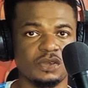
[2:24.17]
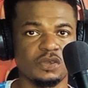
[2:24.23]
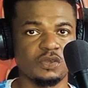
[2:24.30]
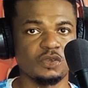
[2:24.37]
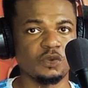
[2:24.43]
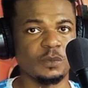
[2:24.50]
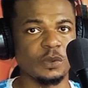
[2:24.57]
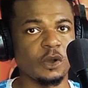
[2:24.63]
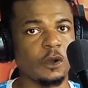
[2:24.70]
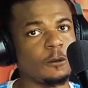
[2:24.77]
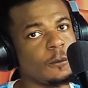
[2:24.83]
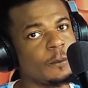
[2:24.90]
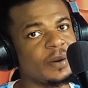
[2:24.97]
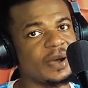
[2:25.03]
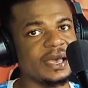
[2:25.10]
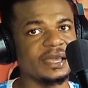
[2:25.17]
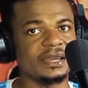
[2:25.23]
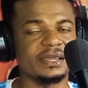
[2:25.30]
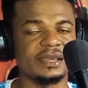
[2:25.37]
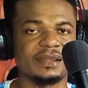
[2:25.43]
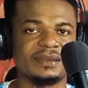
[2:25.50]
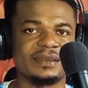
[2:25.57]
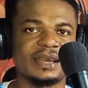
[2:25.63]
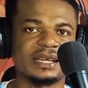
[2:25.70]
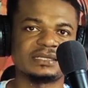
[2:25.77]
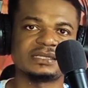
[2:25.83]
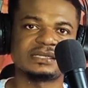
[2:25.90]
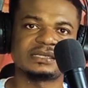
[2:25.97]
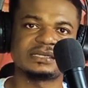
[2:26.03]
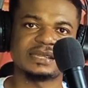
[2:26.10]
you'll be occupying in that
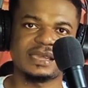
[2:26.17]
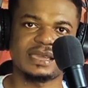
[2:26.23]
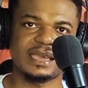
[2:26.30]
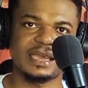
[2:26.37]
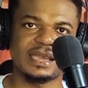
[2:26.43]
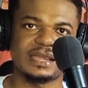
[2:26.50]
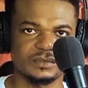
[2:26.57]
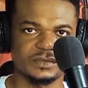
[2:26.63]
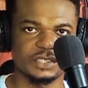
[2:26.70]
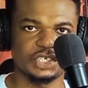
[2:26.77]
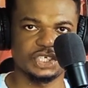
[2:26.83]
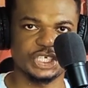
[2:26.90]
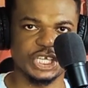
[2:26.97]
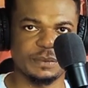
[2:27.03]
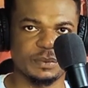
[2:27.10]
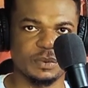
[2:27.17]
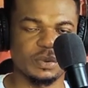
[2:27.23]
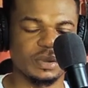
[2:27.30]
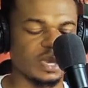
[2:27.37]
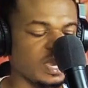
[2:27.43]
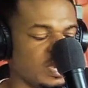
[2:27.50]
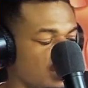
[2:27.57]
second shape. Okay,